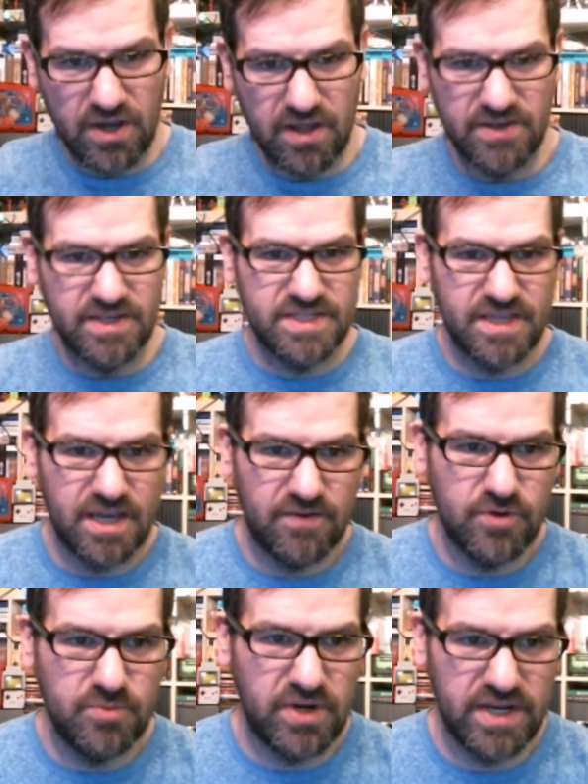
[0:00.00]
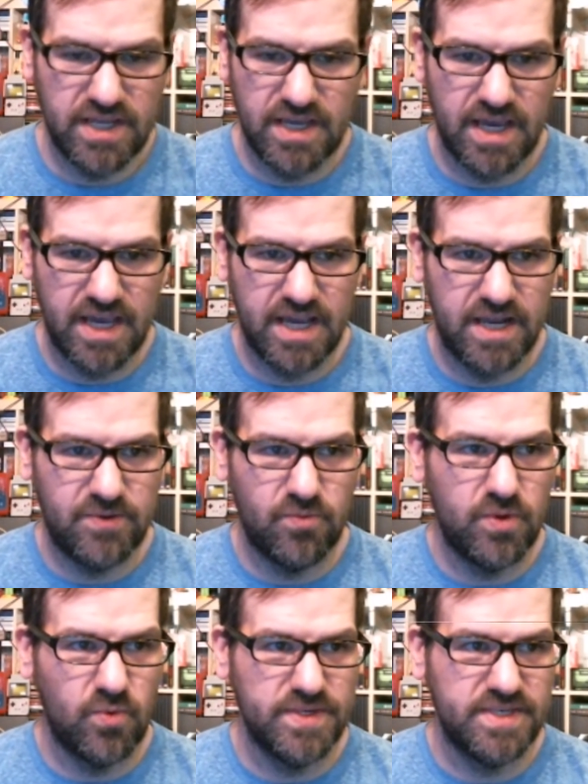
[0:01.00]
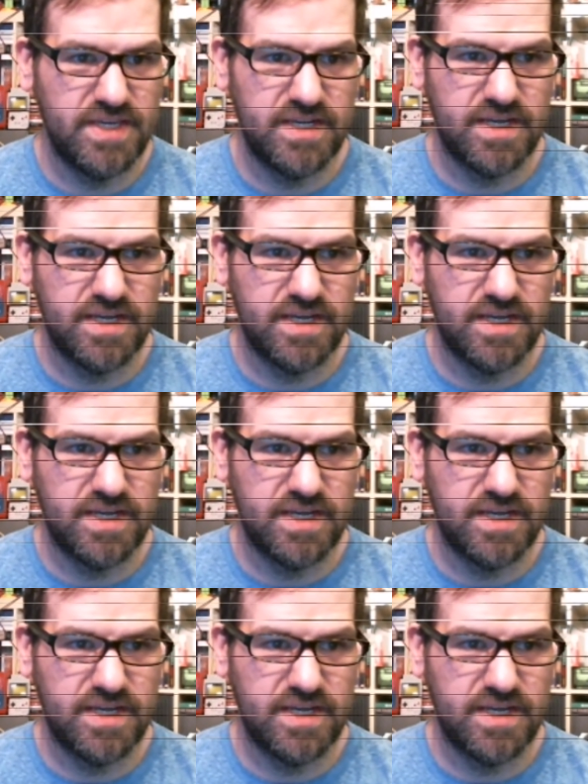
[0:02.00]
holidays to everybody, and we will see you